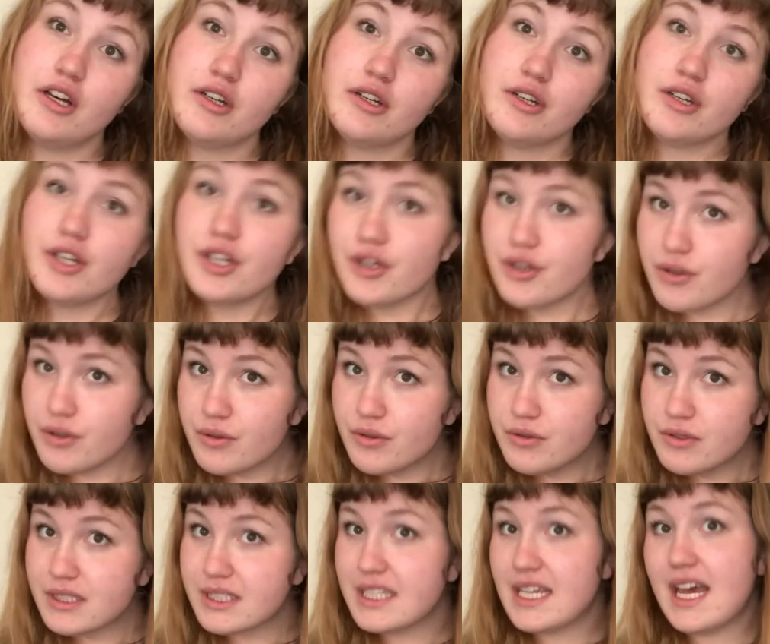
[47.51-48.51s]

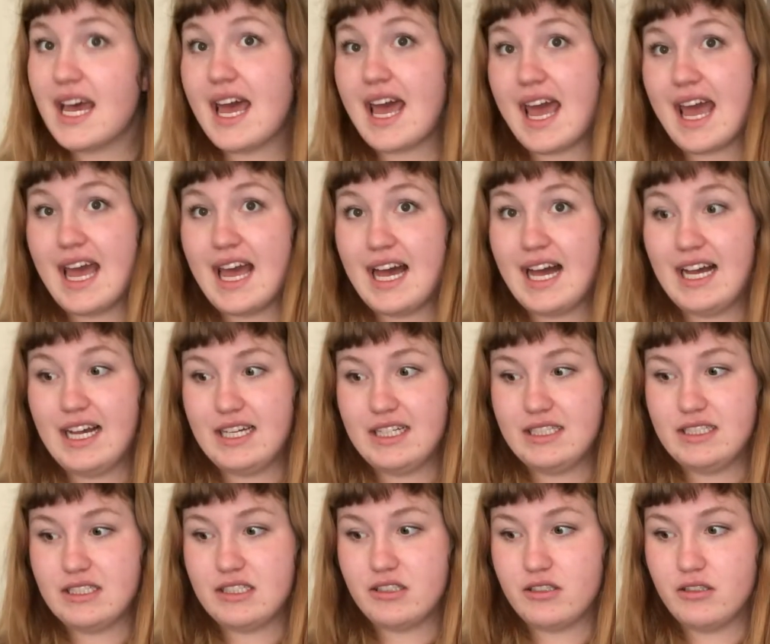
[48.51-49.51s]
news
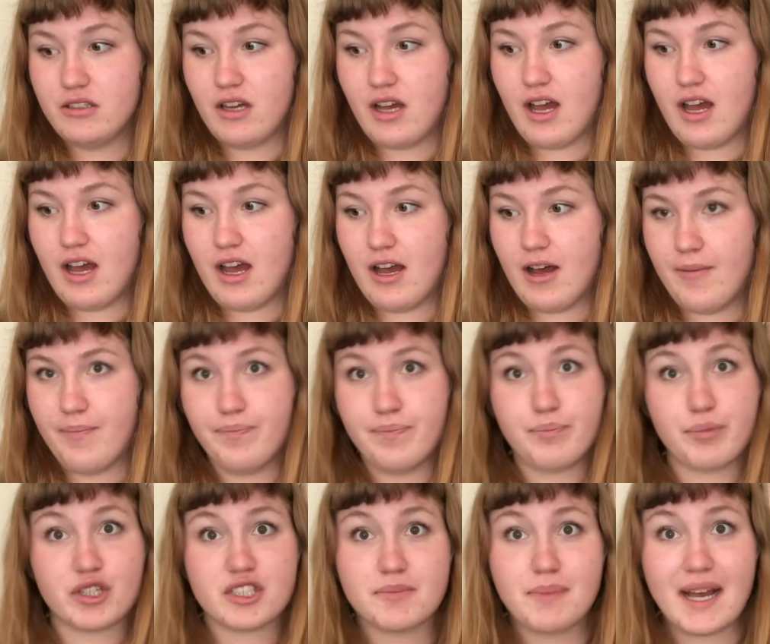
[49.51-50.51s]
and
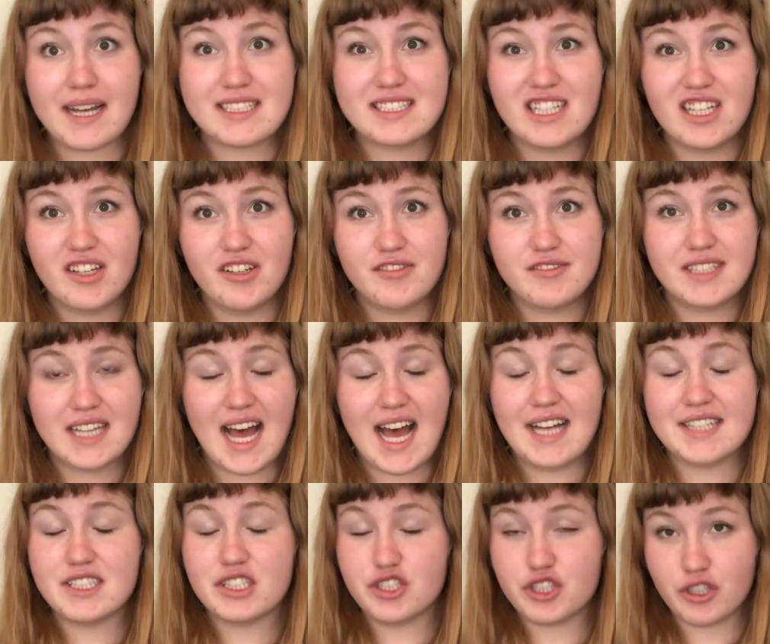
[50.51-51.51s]
perspectives
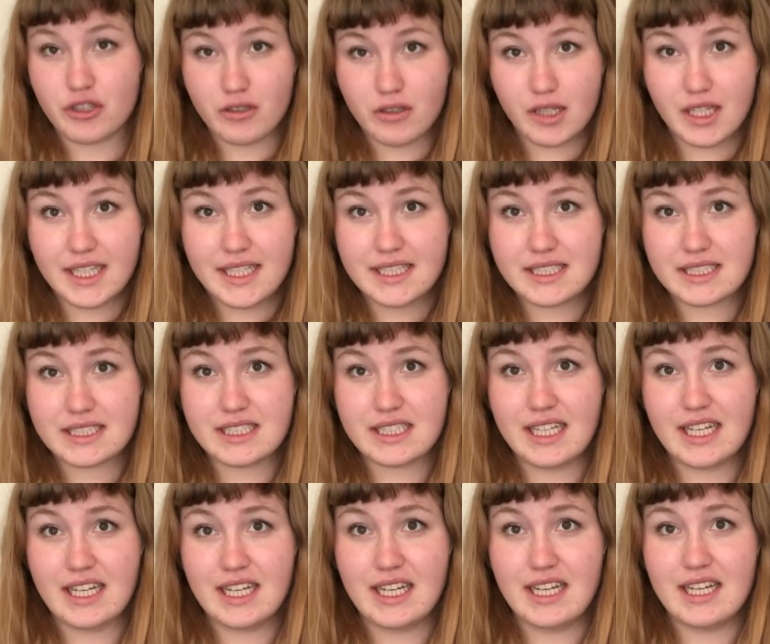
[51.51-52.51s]
as a journalist
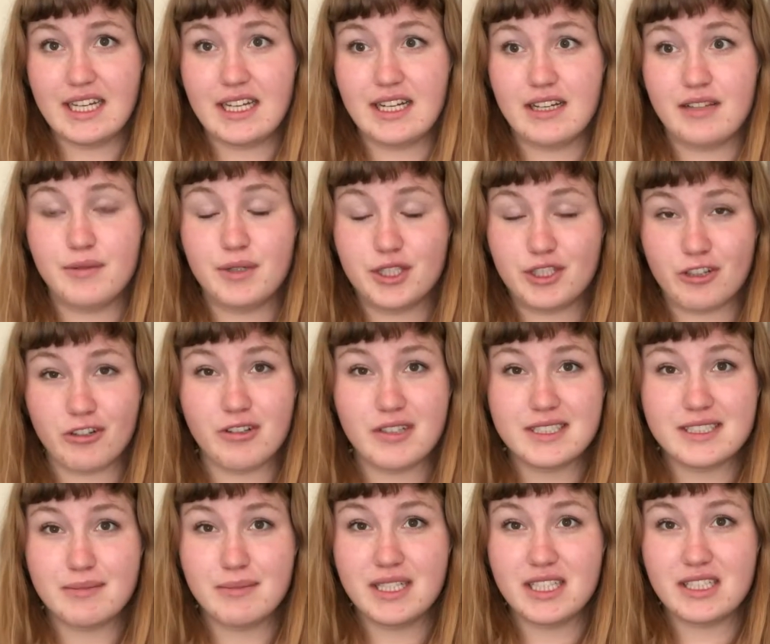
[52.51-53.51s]
in the
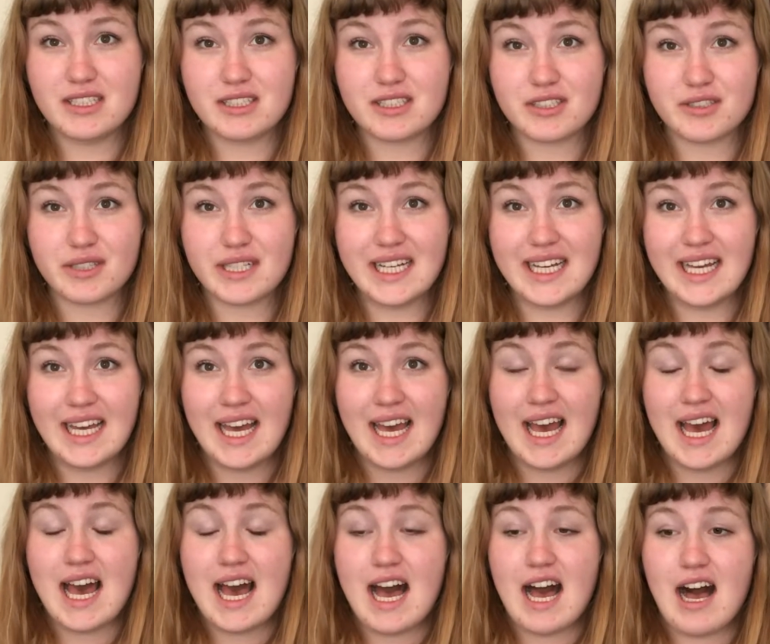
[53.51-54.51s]
journalism industry,
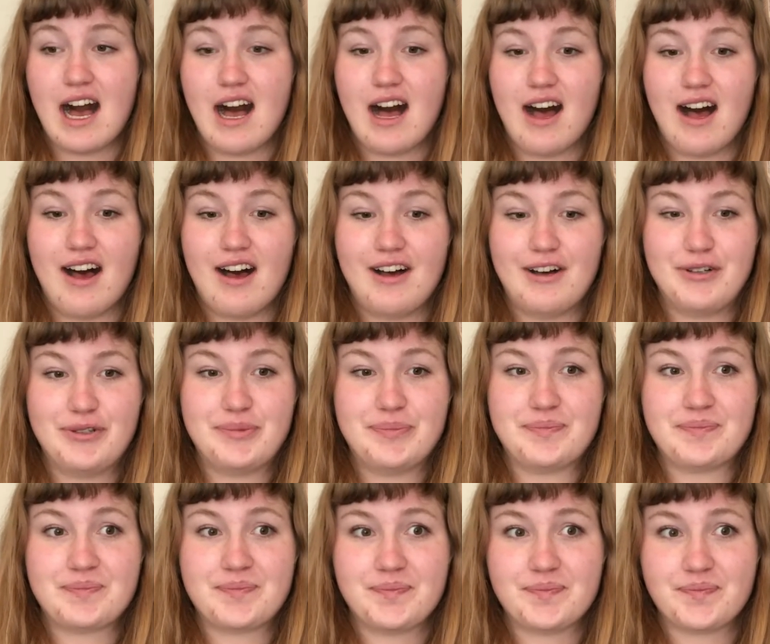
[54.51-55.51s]

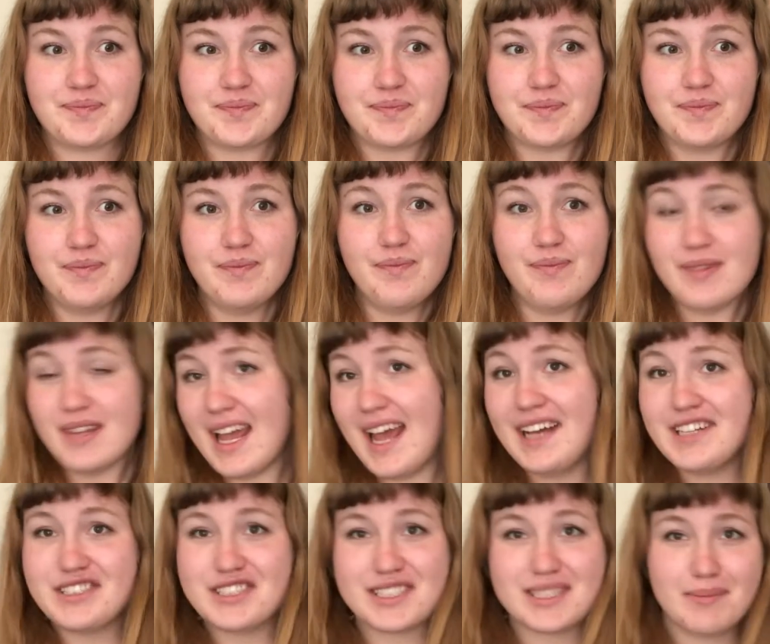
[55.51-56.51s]
and
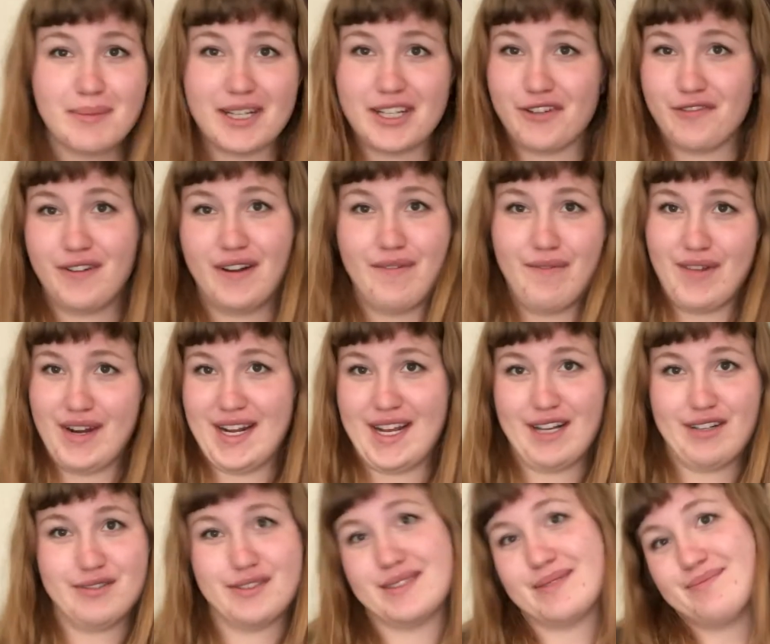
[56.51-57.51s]
just some other fun
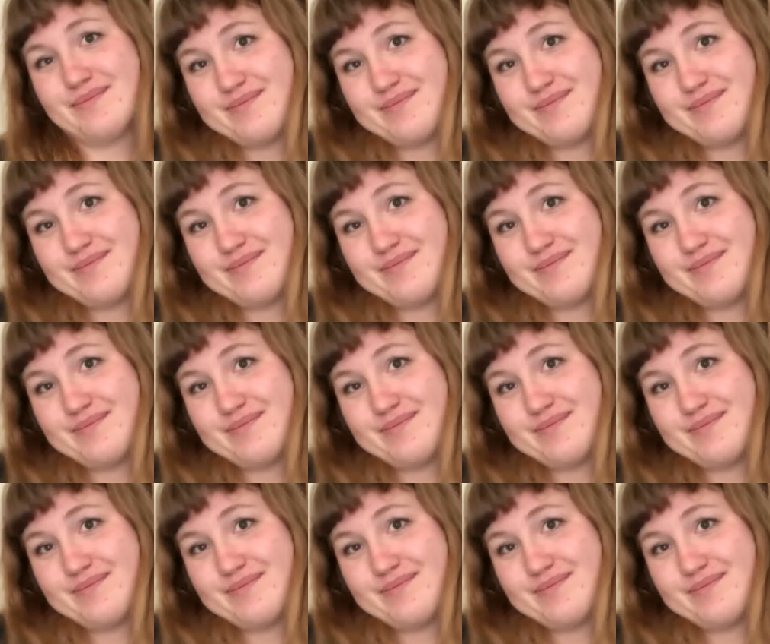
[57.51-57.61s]
videos